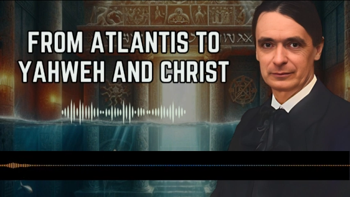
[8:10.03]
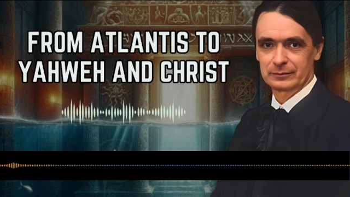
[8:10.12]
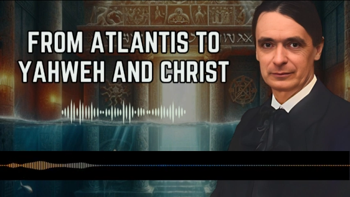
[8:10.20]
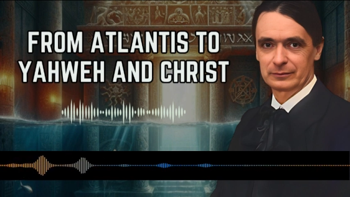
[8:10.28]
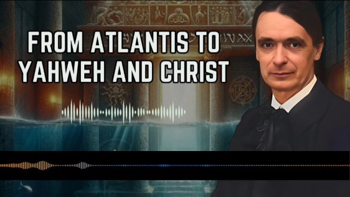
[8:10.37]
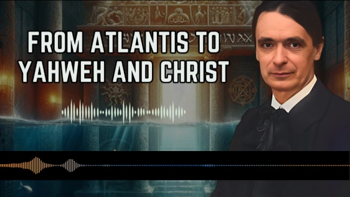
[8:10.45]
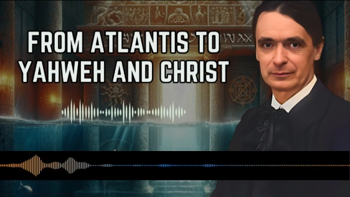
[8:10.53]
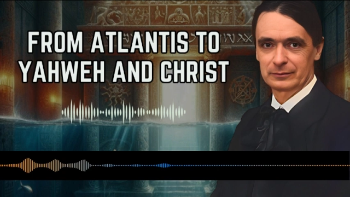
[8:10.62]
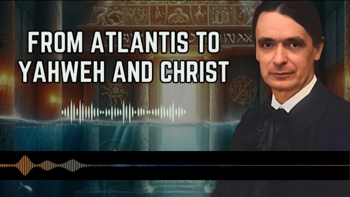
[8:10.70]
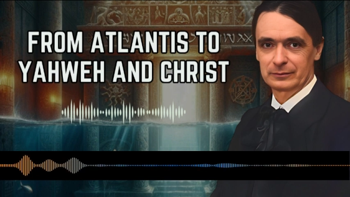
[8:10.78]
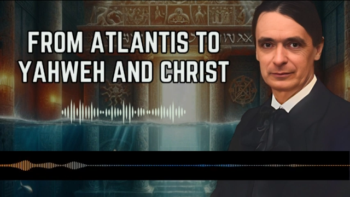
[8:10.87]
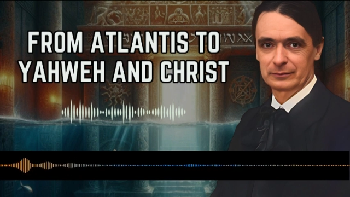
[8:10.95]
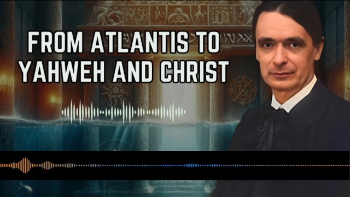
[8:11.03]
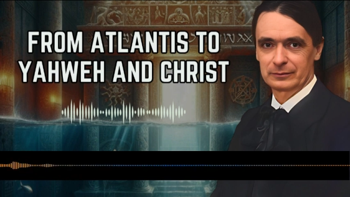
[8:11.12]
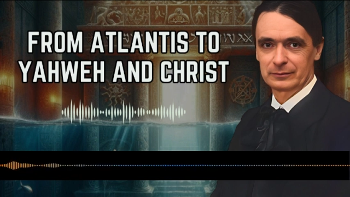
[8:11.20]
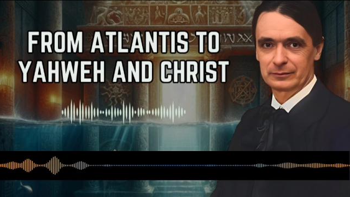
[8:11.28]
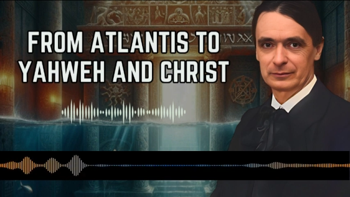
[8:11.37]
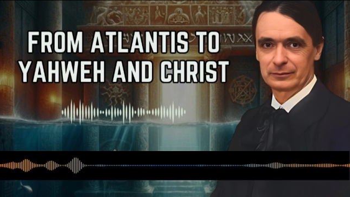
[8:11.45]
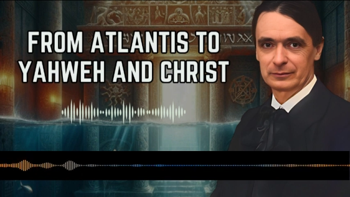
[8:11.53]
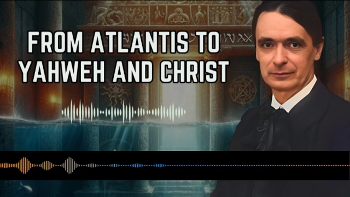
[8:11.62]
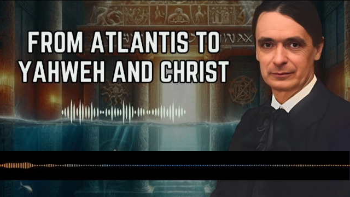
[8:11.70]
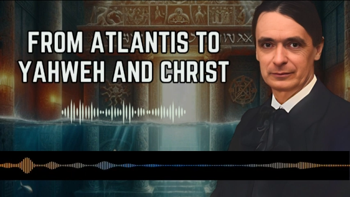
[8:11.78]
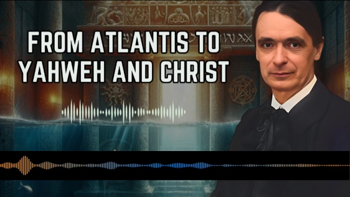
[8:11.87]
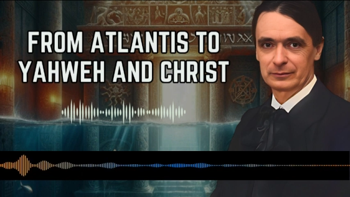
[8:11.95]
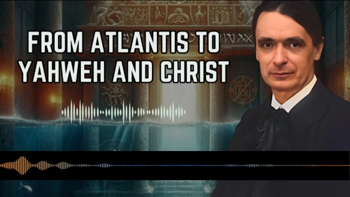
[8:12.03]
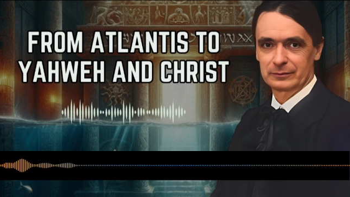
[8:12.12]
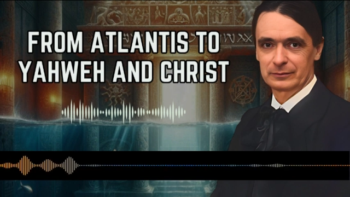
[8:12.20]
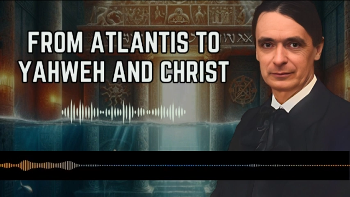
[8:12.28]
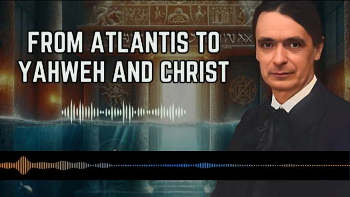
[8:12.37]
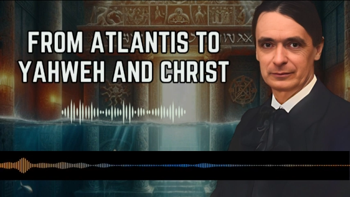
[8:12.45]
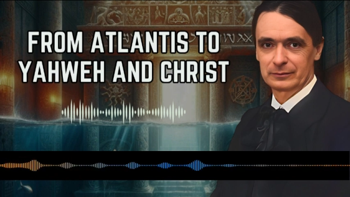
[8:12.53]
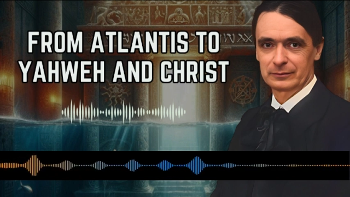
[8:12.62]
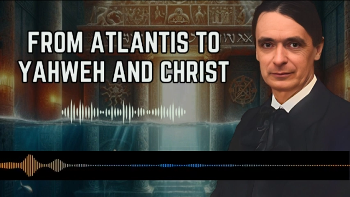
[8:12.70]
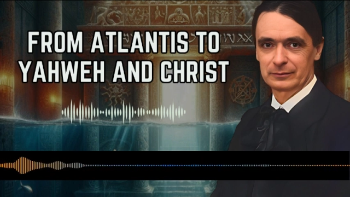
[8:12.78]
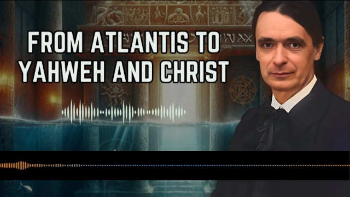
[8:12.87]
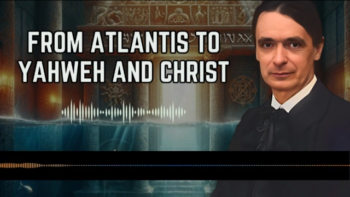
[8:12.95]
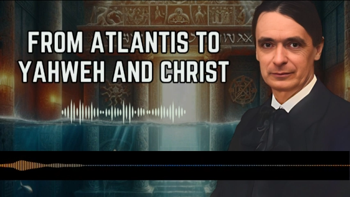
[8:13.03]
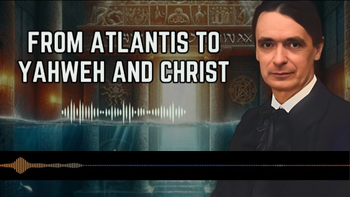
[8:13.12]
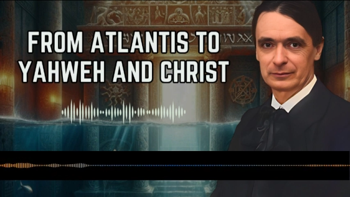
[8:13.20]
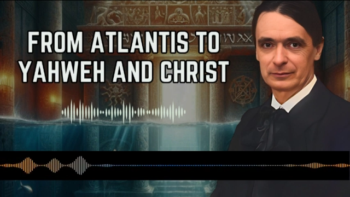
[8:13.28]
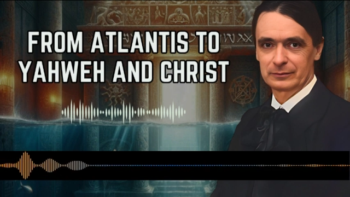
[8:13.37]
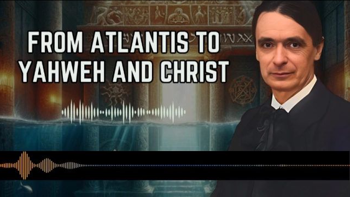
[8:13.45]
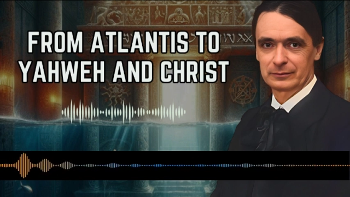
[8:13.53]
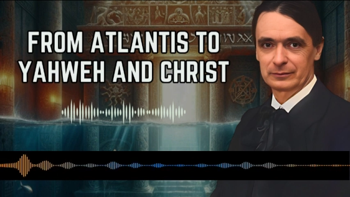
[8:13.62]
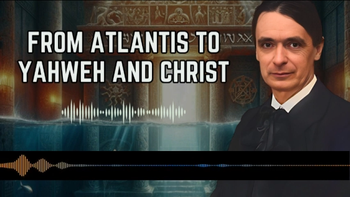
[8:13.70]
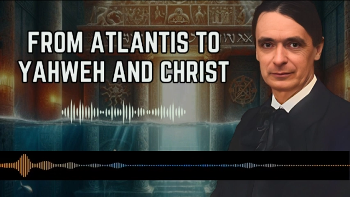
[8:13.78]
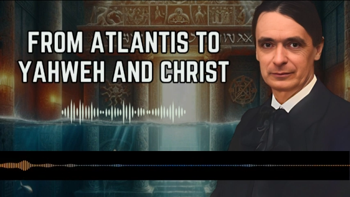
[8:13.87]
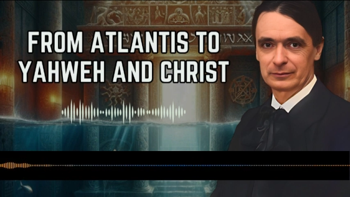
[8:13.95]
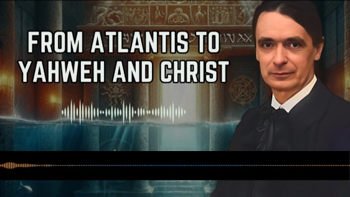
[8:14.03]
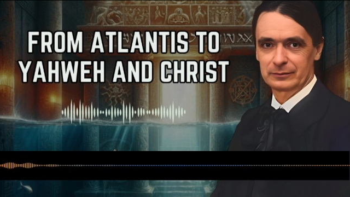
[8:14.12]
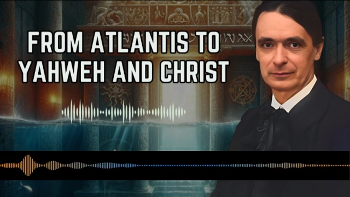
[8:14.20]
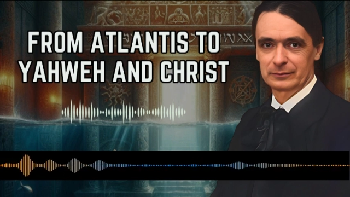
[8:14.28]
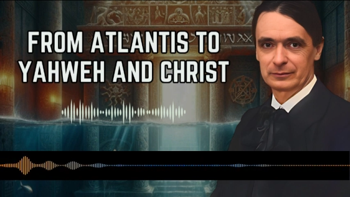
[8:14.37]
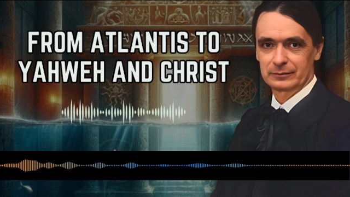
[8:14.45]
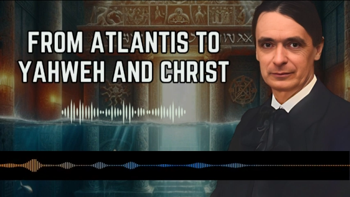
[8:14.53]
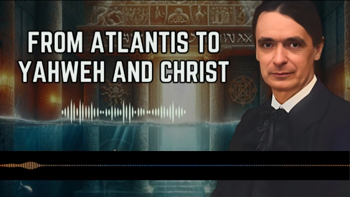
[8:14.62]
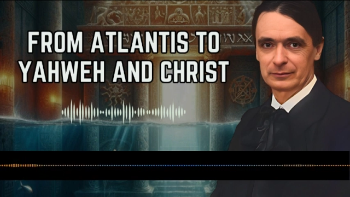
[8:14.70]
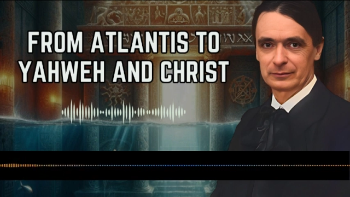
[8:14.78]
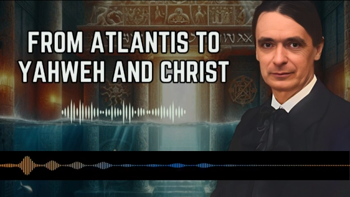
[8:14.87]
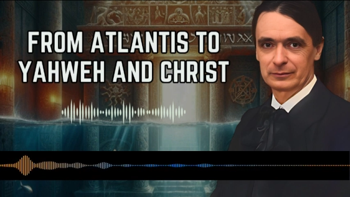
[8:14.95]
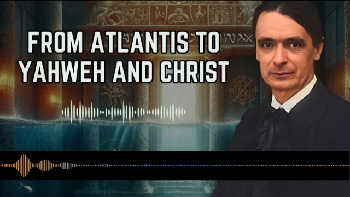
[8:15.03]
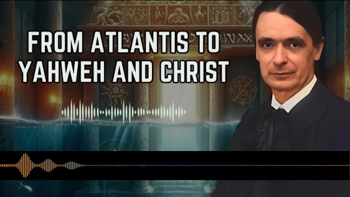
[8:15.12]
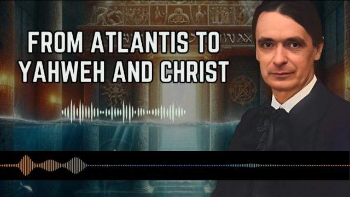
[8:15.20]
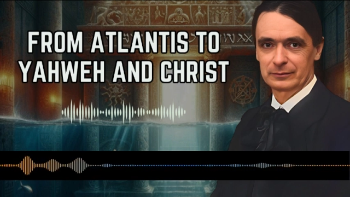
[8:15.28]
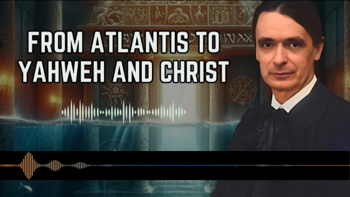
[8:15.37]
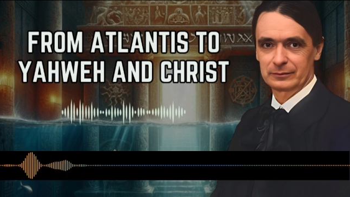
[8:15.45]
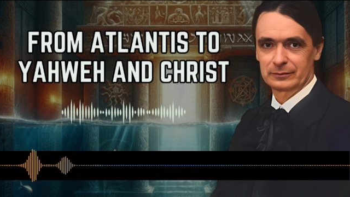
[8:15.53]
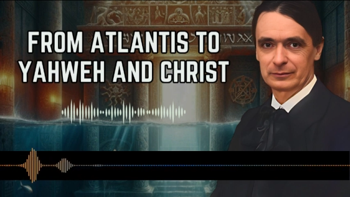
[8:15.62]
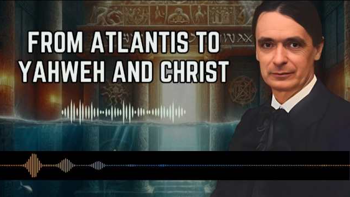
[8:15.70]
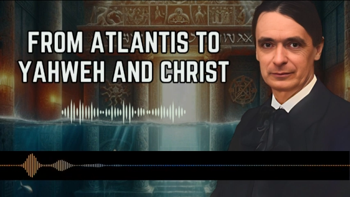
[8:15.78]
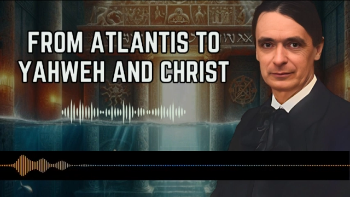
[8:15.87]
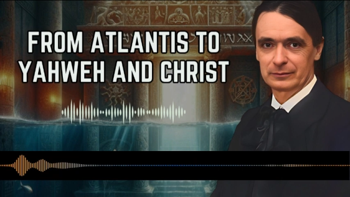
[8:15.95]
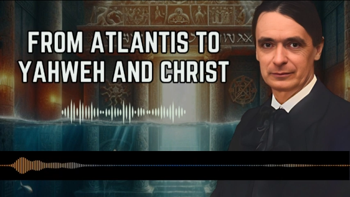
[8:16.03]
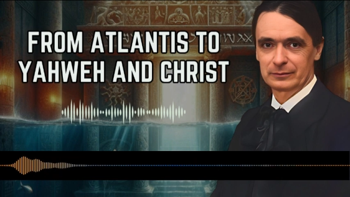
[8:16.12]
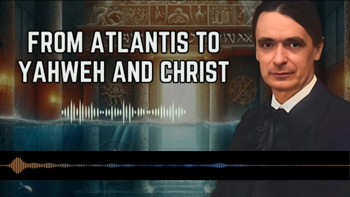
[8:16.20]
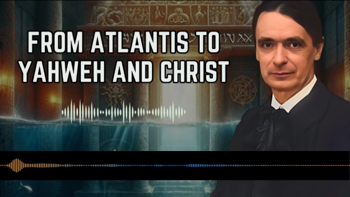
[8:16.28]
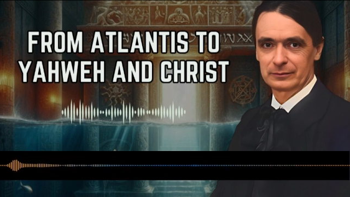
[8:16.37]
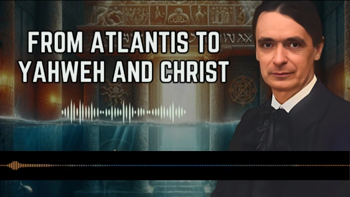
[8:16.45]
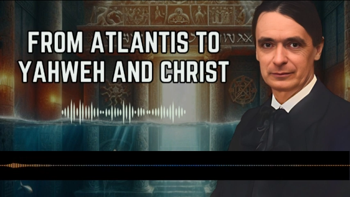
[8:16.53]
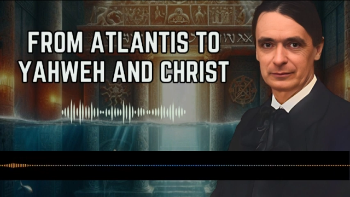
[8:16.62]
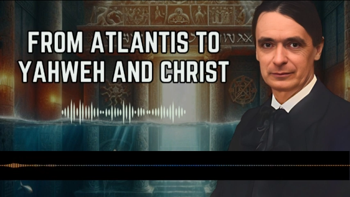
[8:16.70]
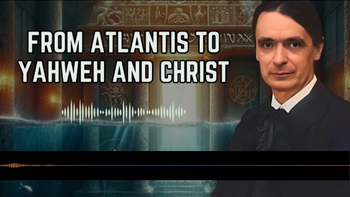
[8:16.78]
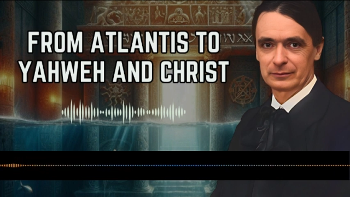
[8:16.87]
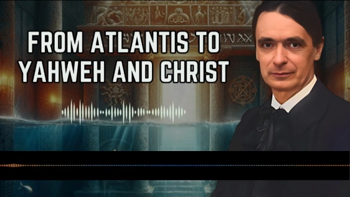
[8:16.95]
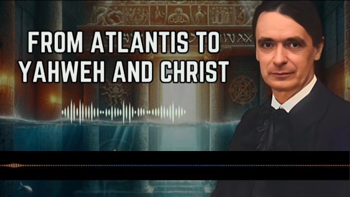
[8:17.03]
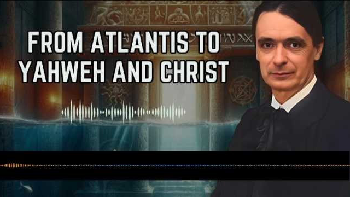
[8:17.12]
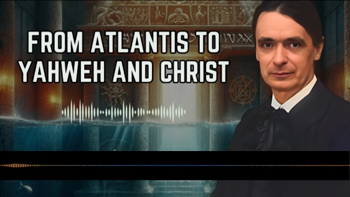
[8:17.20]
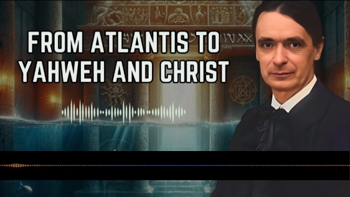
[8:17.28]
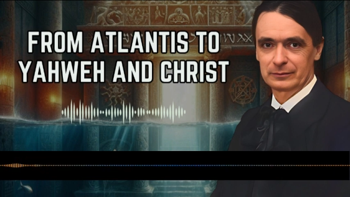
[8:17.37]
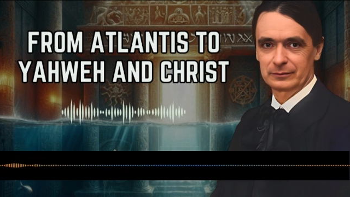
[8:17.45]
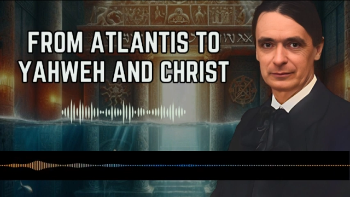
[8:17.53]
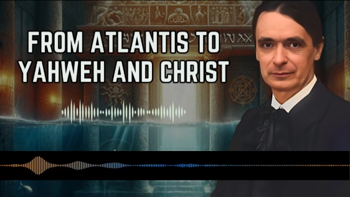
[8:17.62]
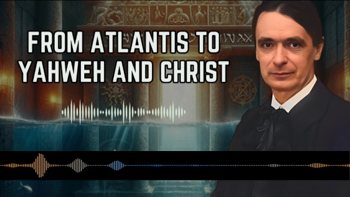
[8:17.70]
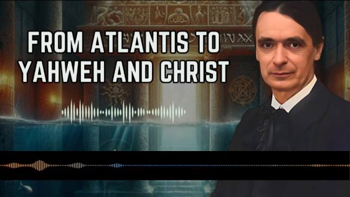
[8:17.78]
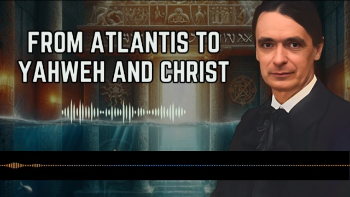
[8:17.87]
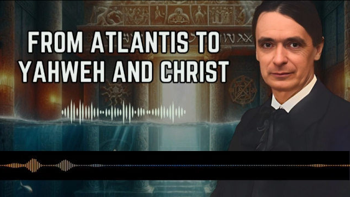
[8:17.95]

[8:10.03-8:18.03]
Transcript: The face doesn't move, so there is nothing to read.